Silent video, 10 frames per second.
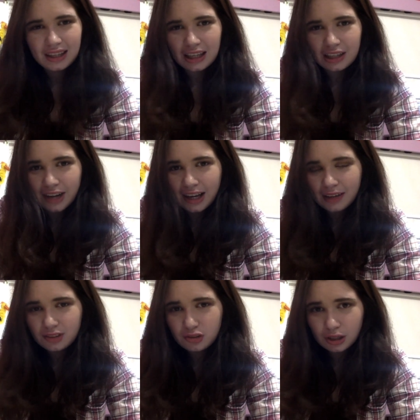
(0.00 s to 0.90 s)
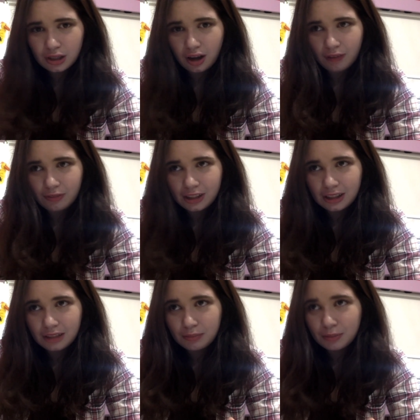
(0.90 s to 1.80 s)
if I am to drink
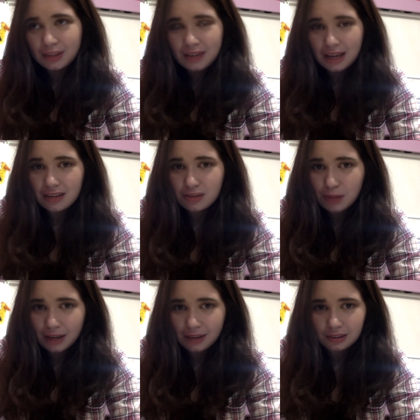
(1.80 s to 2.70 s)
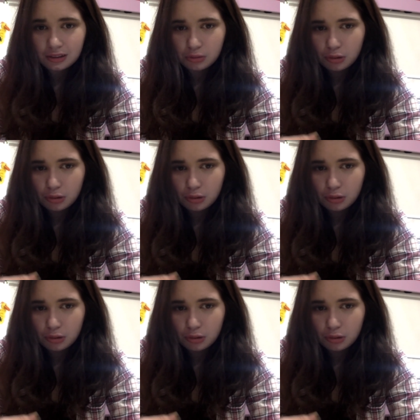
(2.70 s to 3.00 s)
coffee, my day is practically